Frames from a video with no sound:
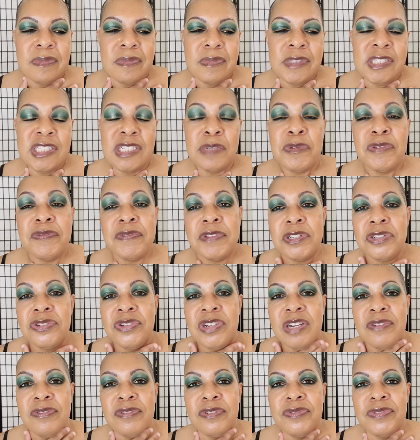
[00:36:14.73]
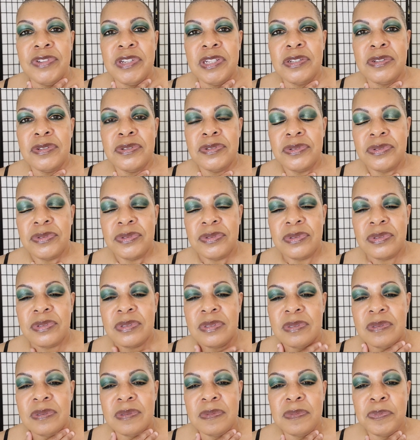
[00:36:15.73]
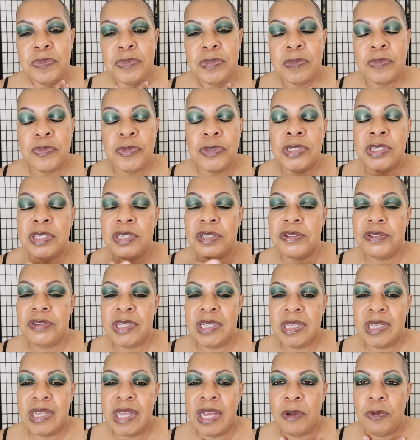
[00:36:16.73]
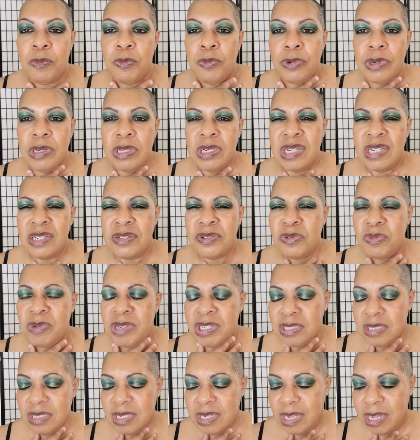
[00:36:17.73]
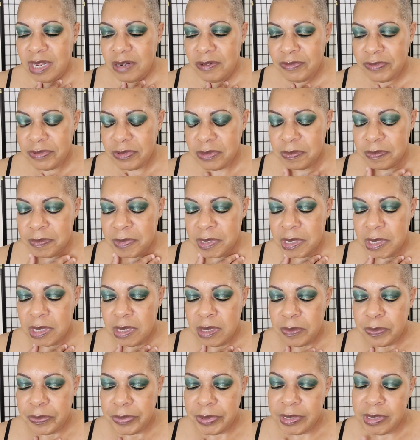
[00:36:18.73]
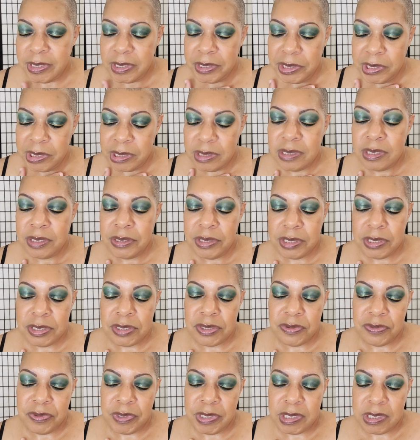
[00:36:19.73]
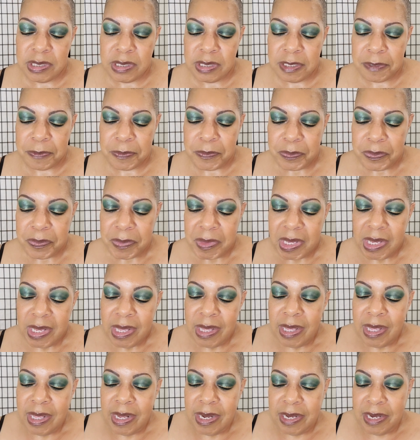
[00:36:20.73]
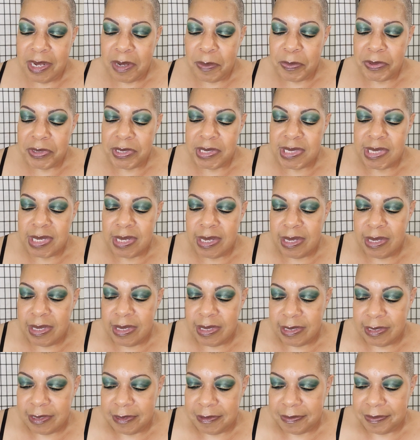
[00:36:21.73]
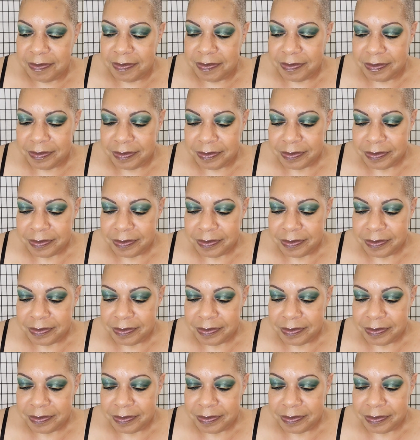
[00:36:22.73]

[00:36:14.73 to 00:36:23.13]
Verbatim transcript: some of the travel videos, particularly that one. I don't watch a lot of them, but they're they're interesting. Number ten.